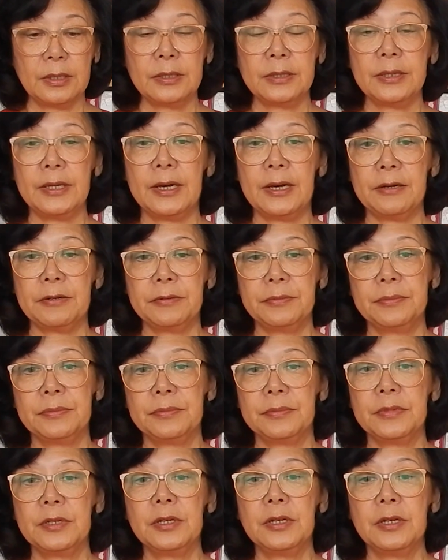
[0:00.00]
Now,
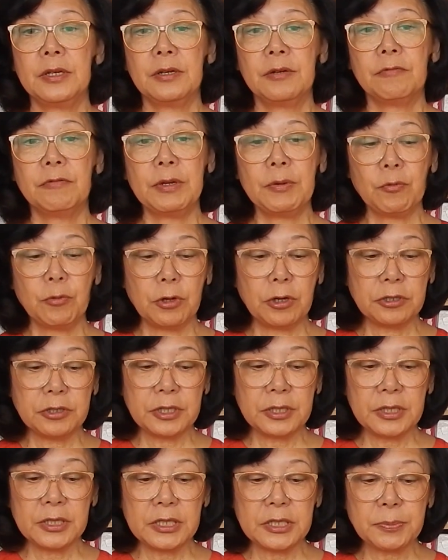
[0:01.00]
when
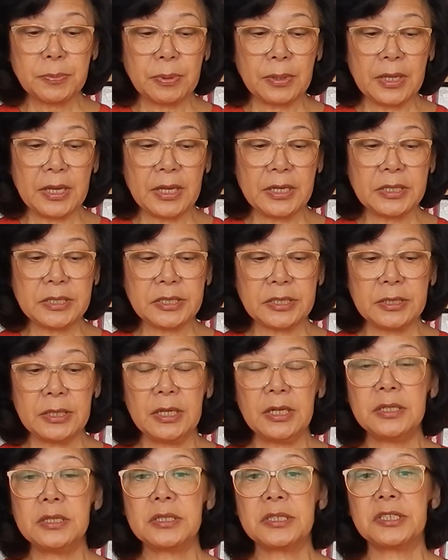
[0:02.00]
water is placed
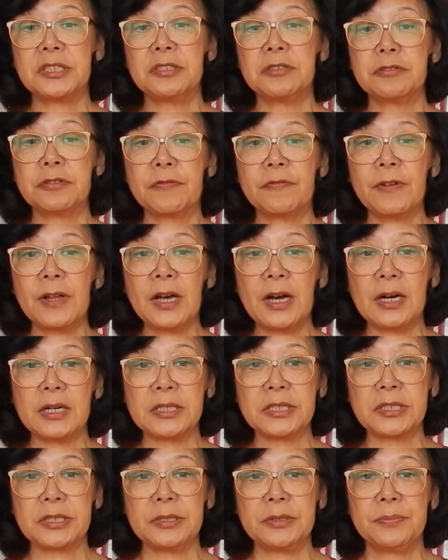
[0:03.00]
in a sealed
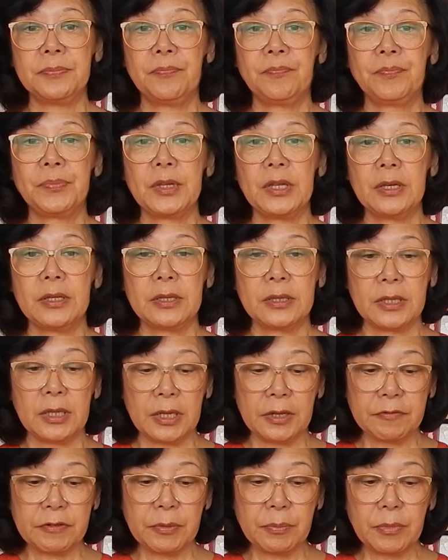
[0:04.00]
flask, the
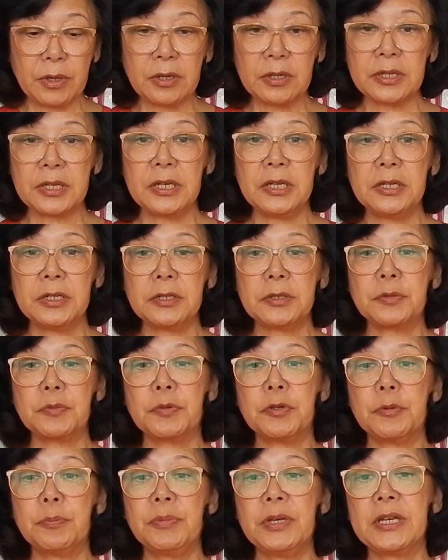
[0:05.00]
liquid molecules
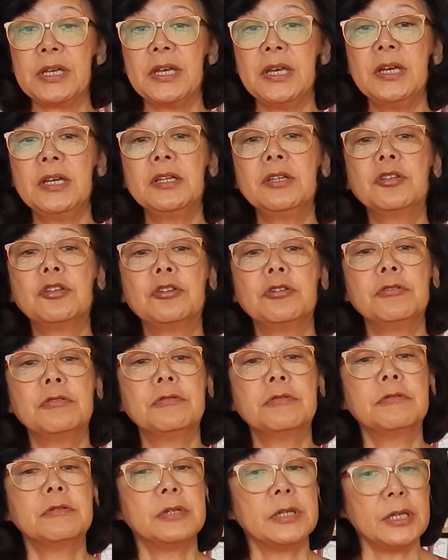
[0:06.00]
will begin
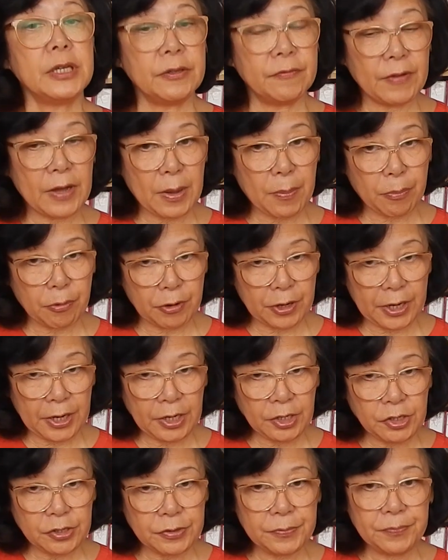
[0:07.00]
to
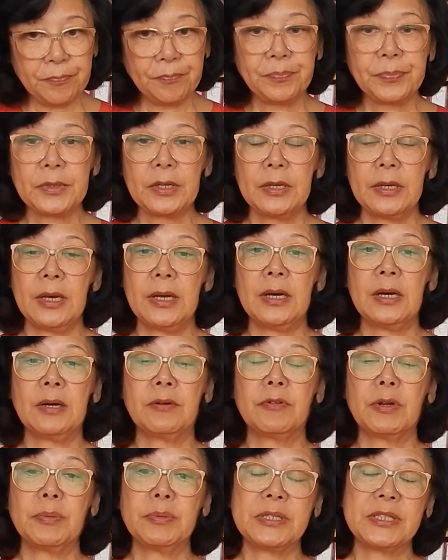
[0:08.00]
evaporate
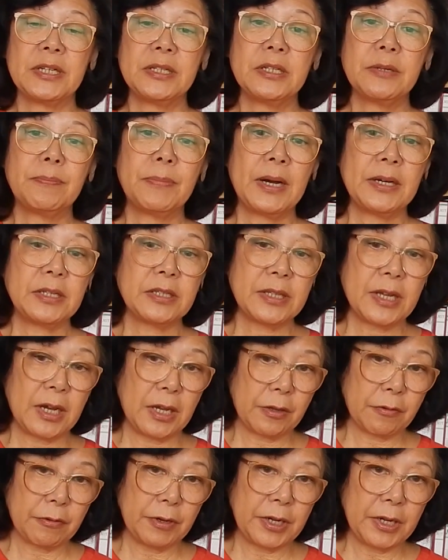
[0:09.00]
represented by the
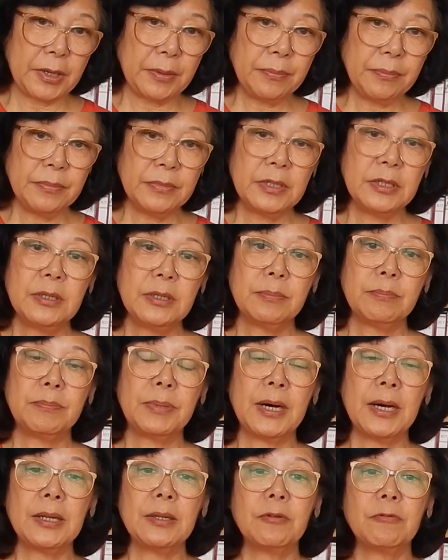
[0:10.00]
diagram.
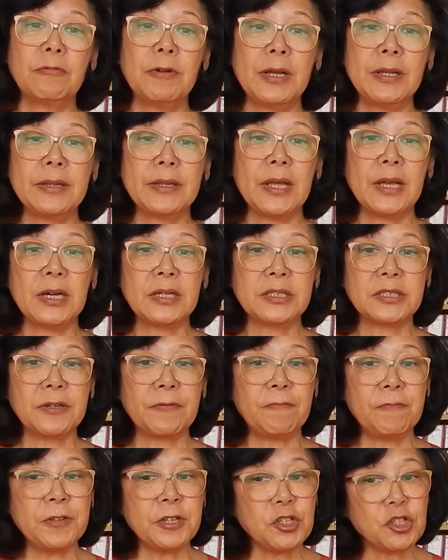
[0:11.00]
But when there are
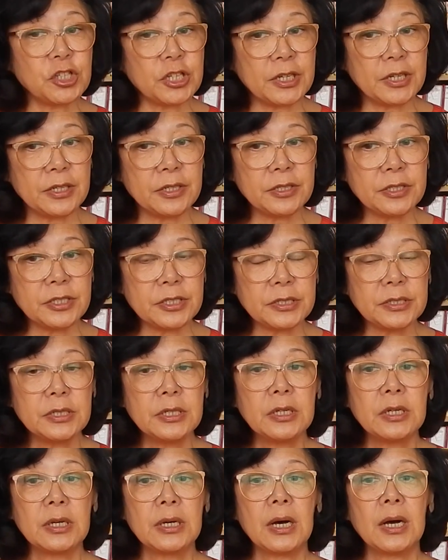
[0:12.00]
sufficient
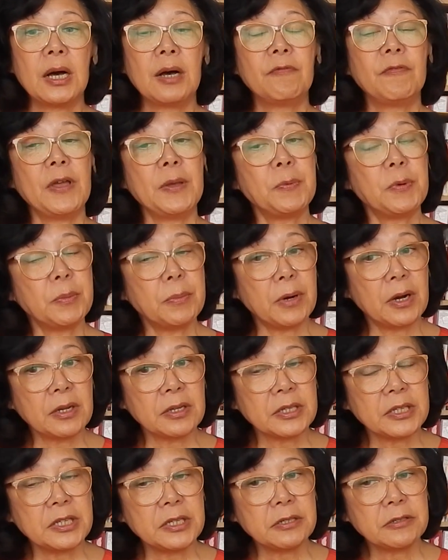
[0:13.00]
vapor
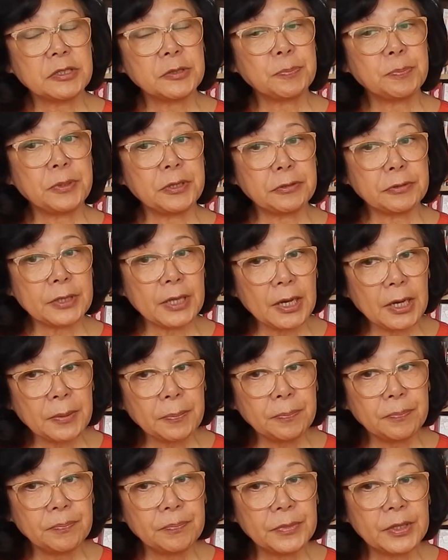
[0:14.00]
molecules built
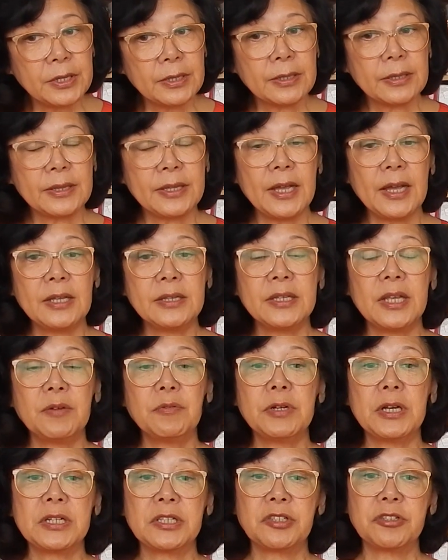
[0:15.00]
up, then they
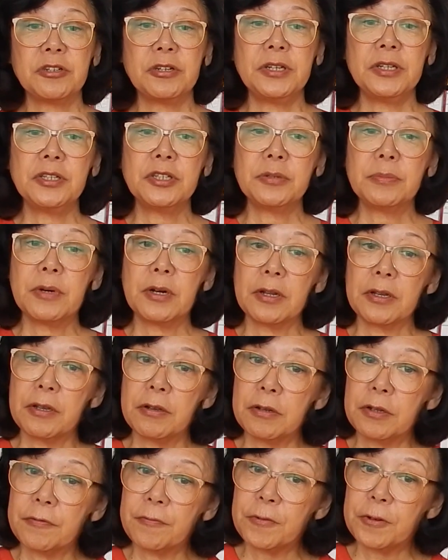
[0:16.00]
will exert
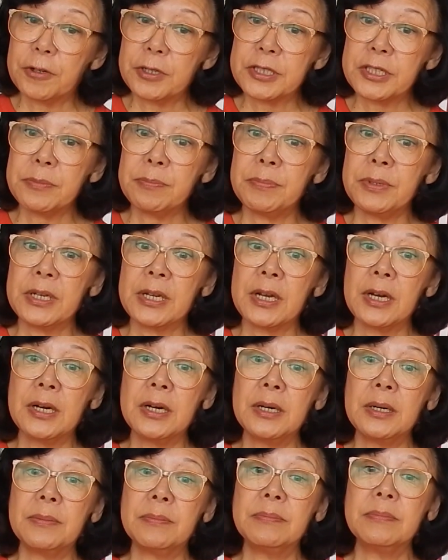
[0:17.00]
intermolecular force and
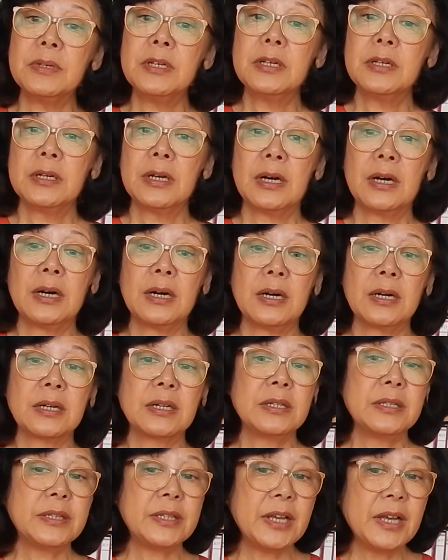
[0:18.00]
become
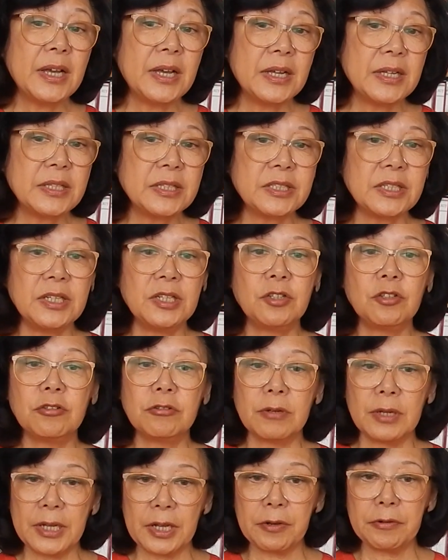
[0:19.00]
condensed into
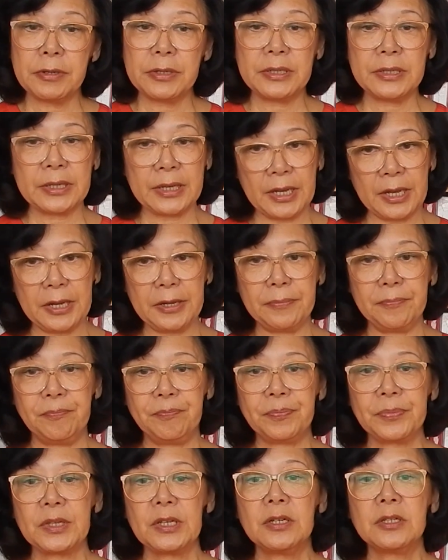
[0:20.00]
liquid again.
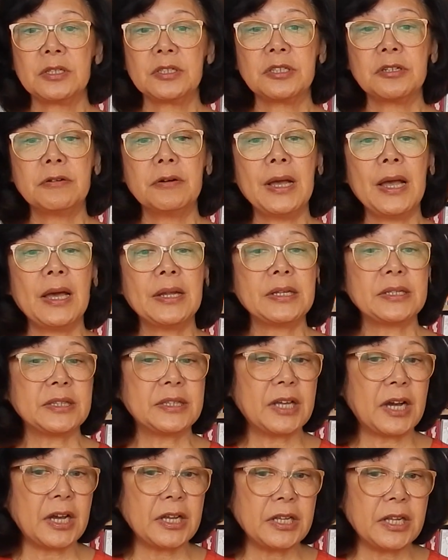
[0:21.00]
So at a
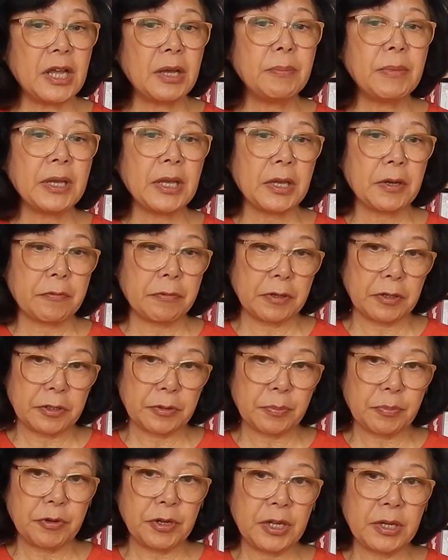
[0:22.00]
dynamic
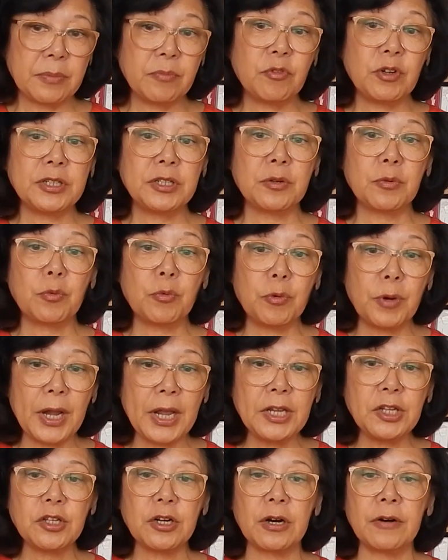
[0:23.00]
equilibrium, when the
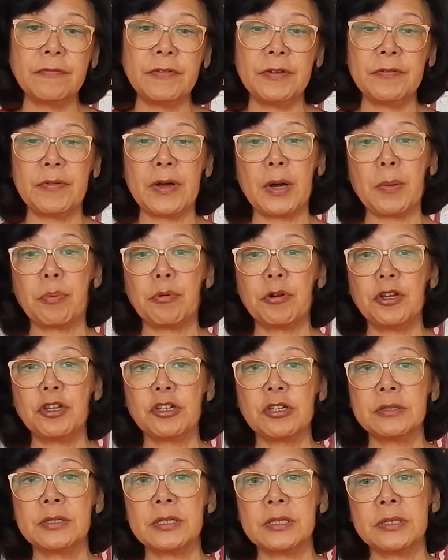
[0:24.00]
rate of
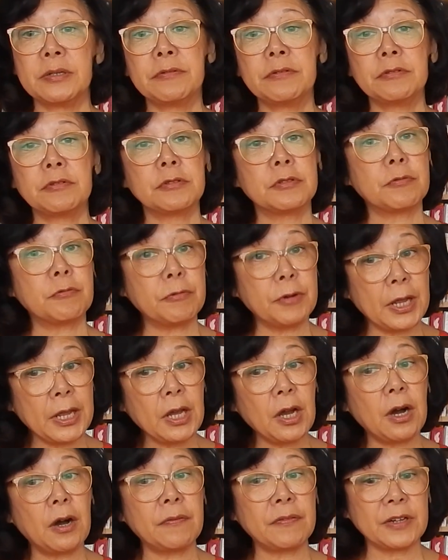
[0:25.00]
evaporation is equal to the rate
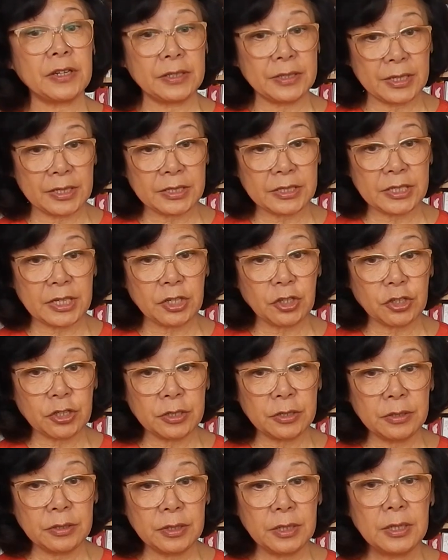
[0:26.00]
of
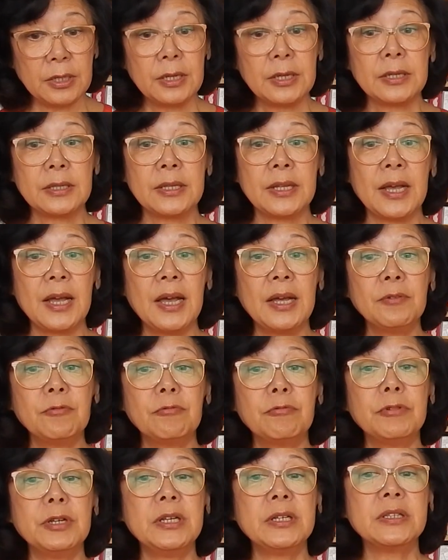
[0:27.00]
condensation, then
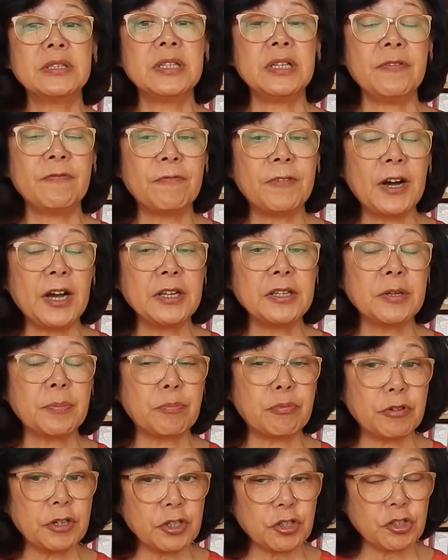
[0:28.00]
we define the
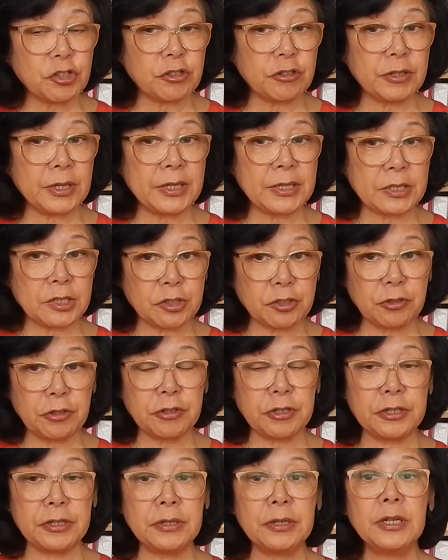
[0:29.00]
pressure
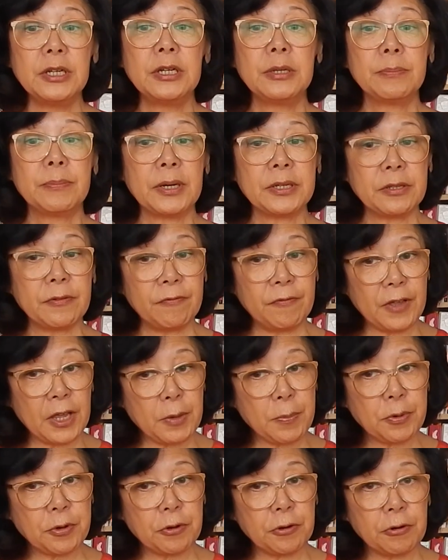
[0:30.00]
exerted by the
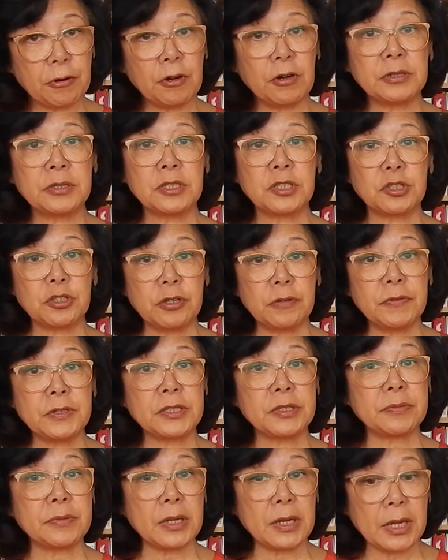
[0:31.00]
vapor on the surface
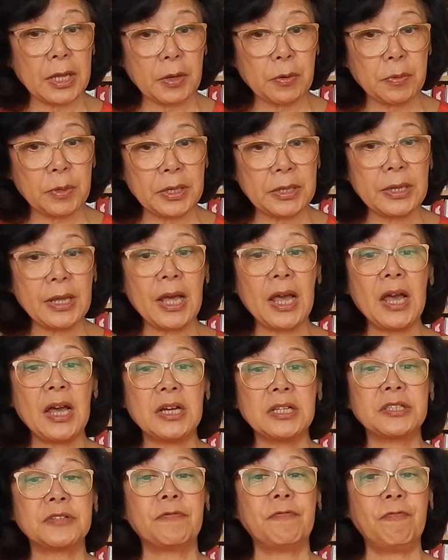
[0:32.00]
of the liquid
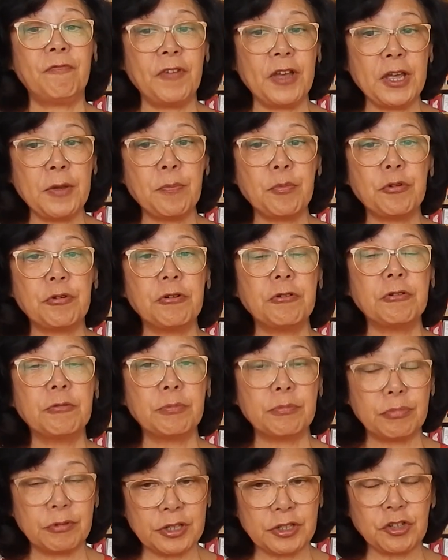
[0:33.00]
as vapor
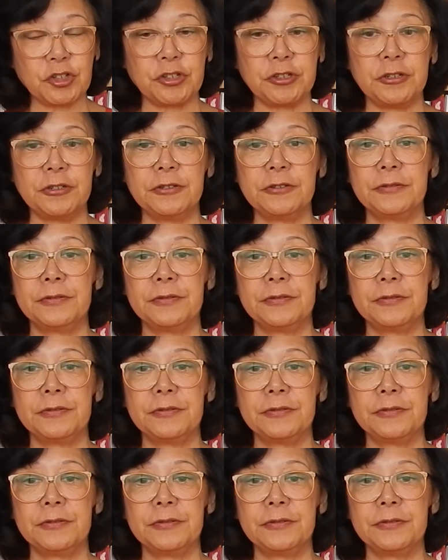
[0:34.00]
pressure.